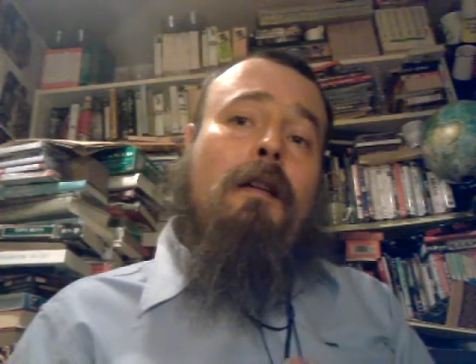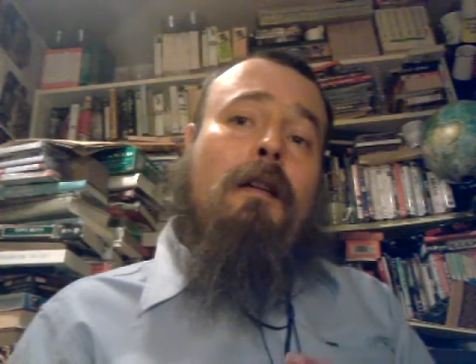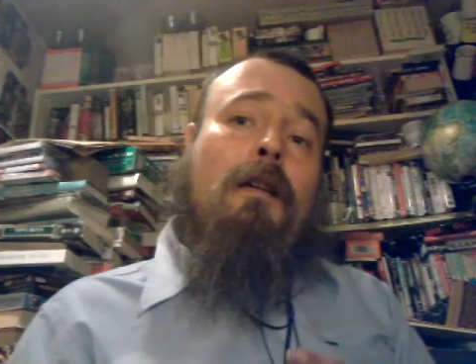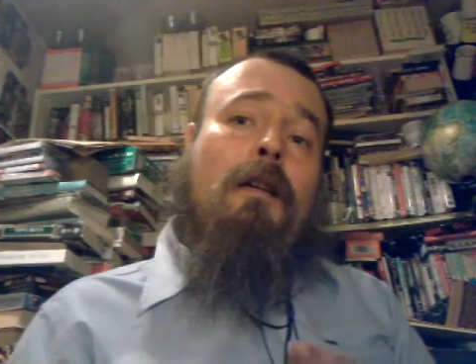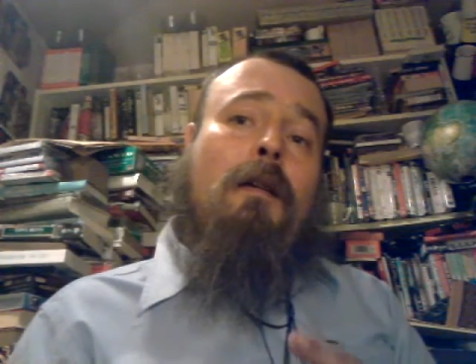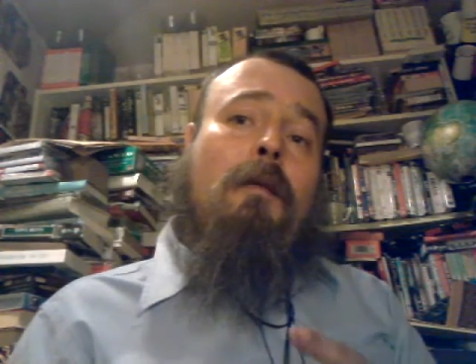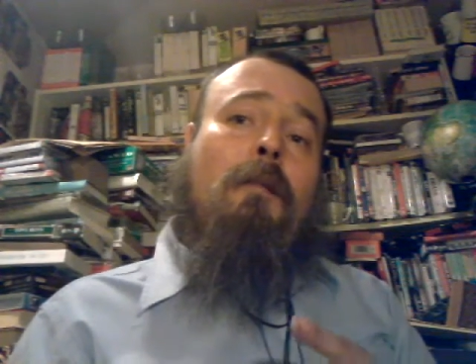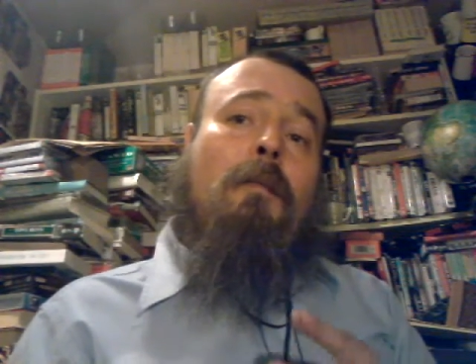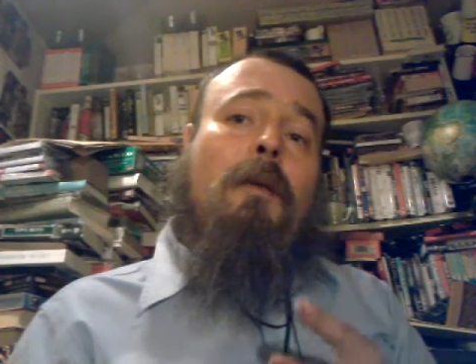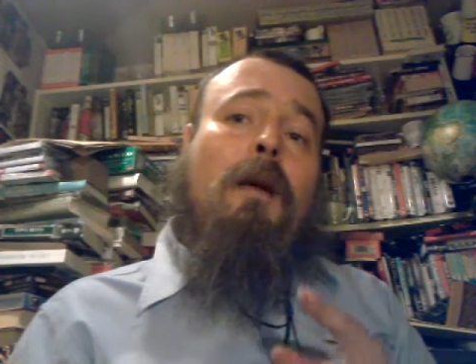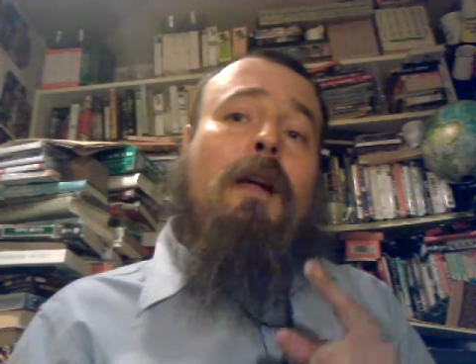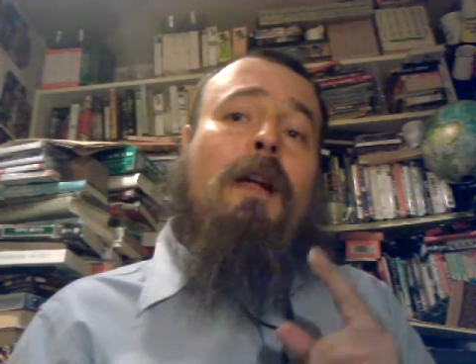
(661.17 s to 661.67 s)

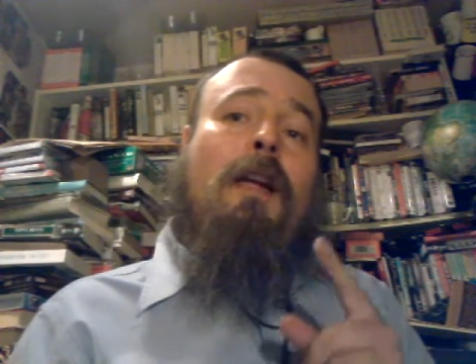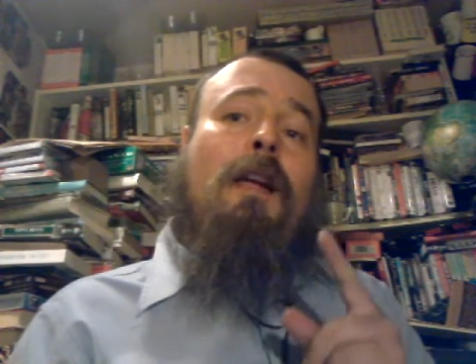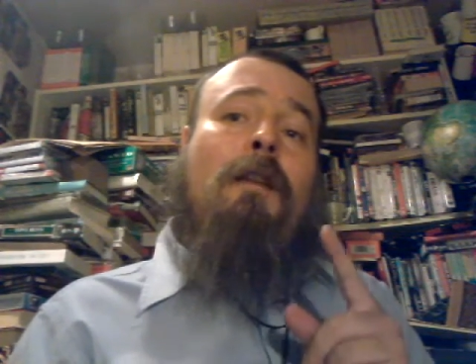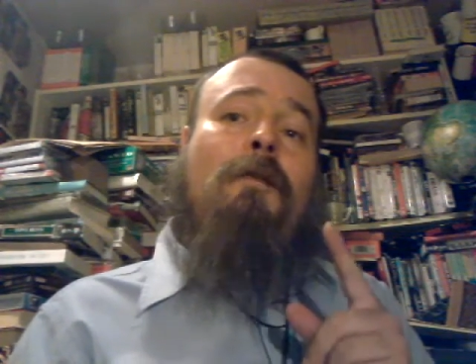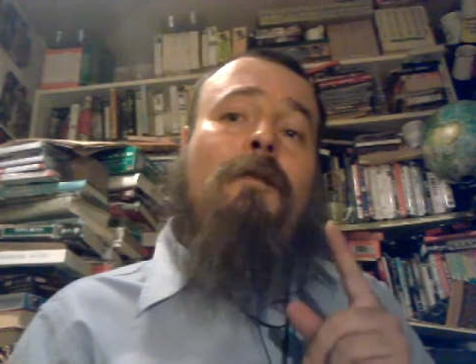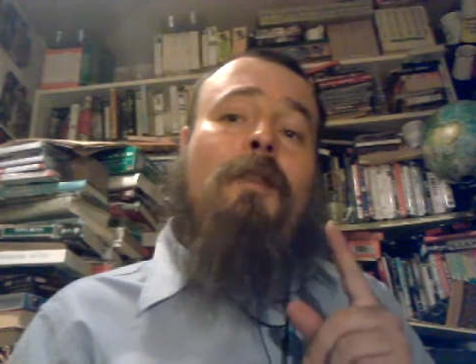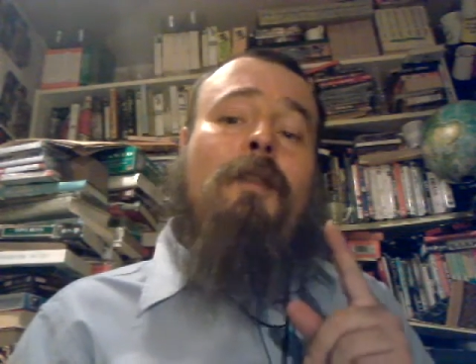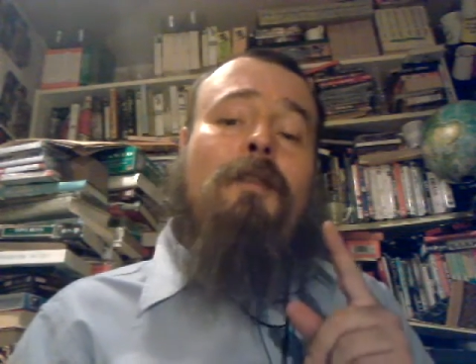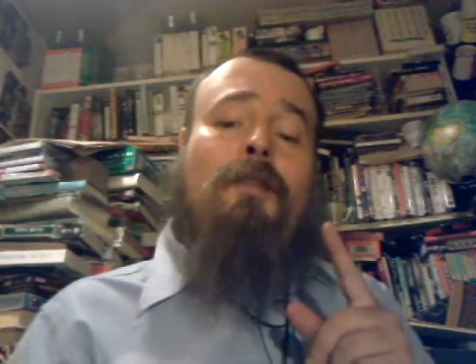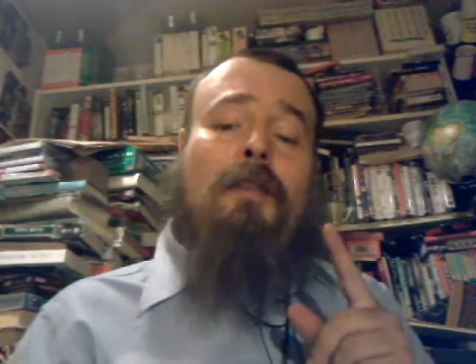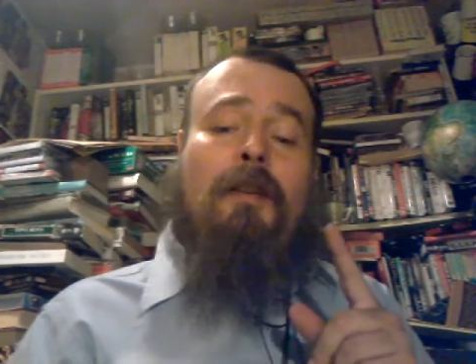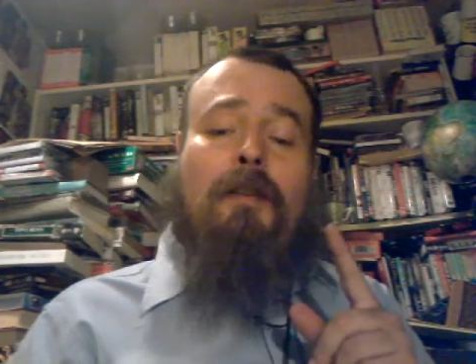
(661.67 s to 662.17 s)
where he
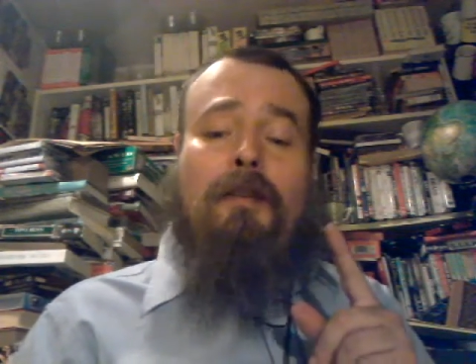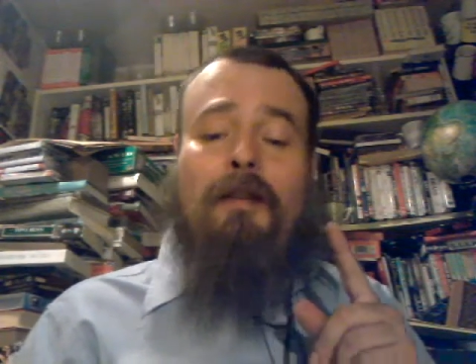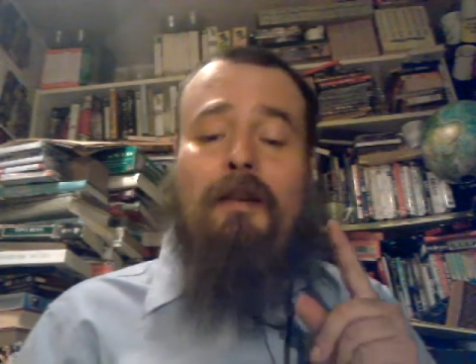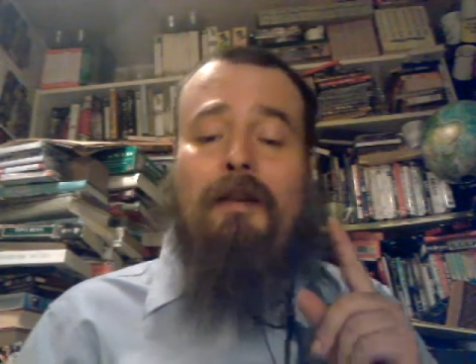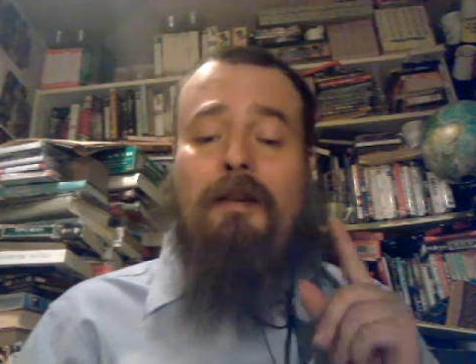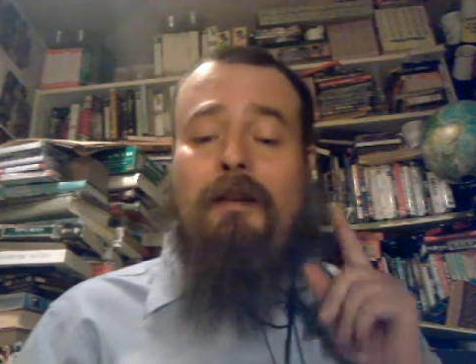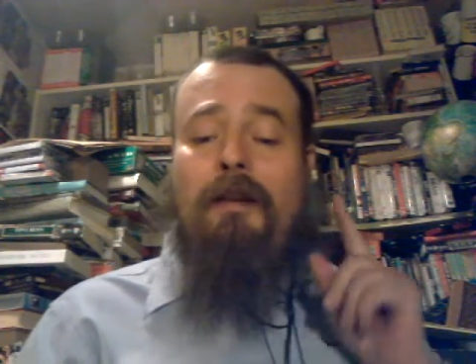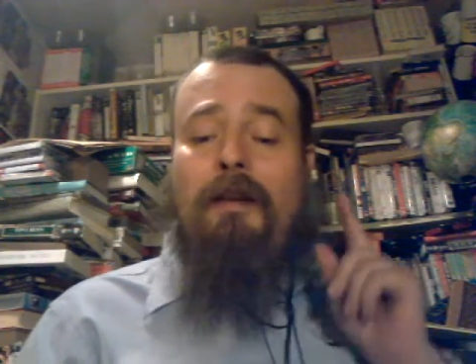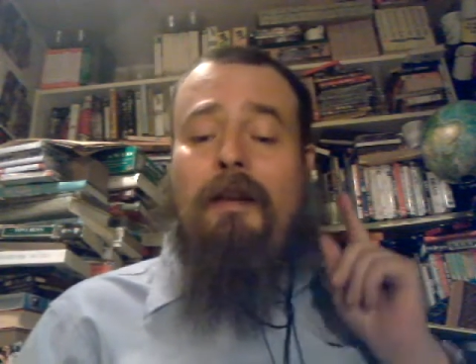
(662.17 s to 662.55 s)
visited